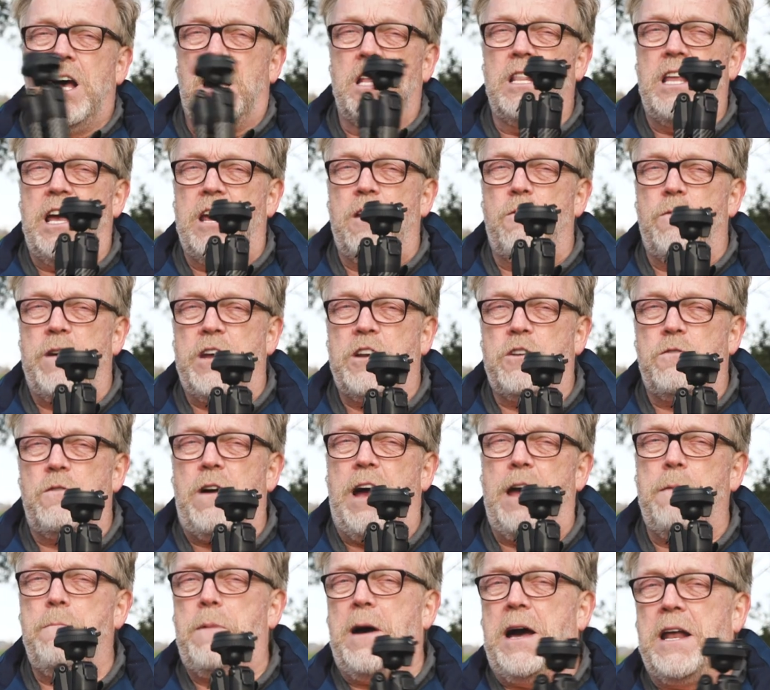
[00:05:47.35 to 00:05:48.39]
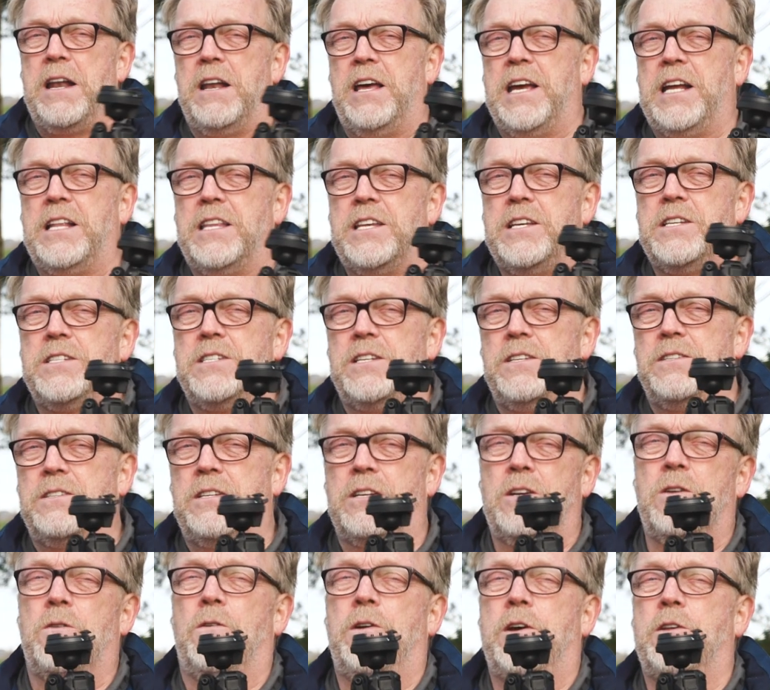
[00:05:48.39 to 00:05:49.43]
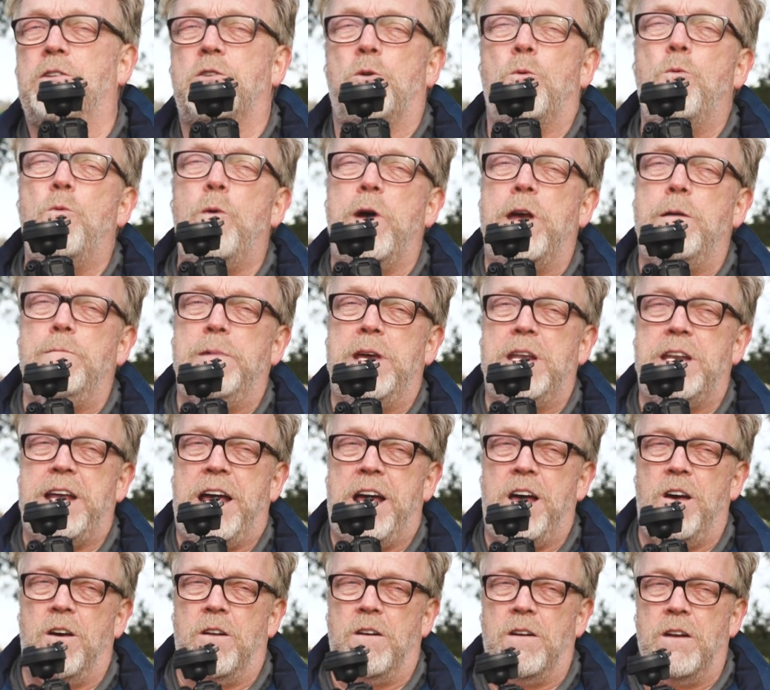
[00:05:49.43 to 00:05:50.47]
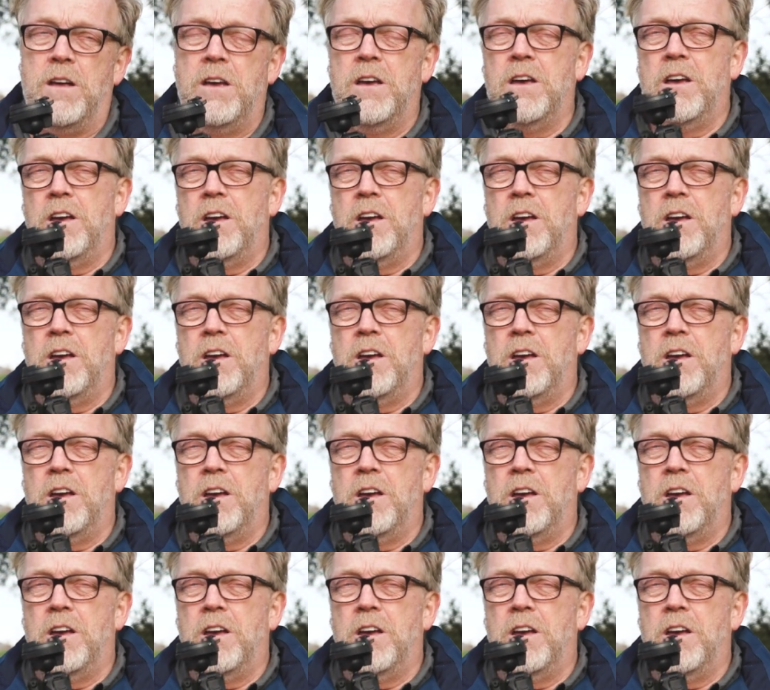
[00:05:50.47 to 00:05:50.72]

a lightweight tripod like this isn't going to weigh me down